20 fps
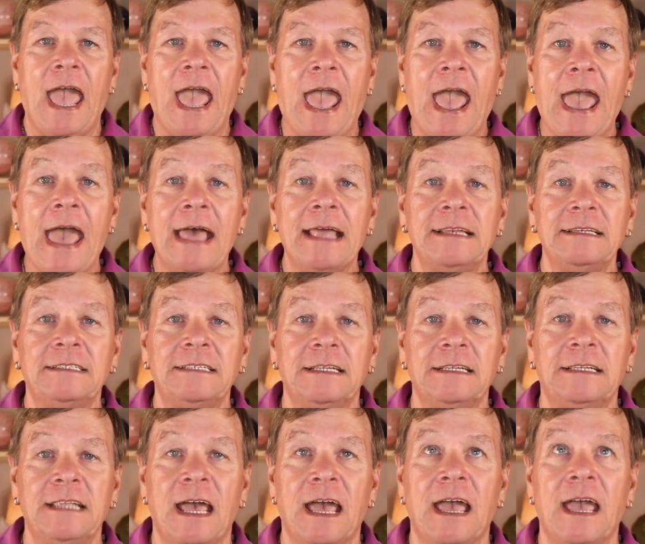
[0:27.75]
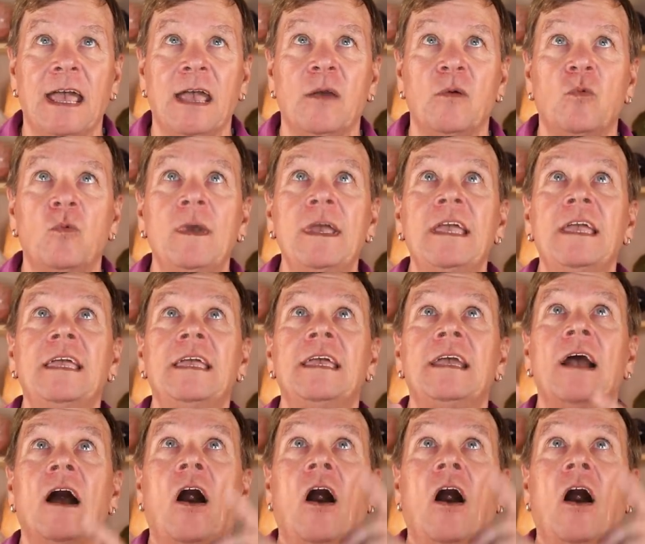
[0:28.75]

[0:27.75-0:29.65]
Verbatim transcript: And today we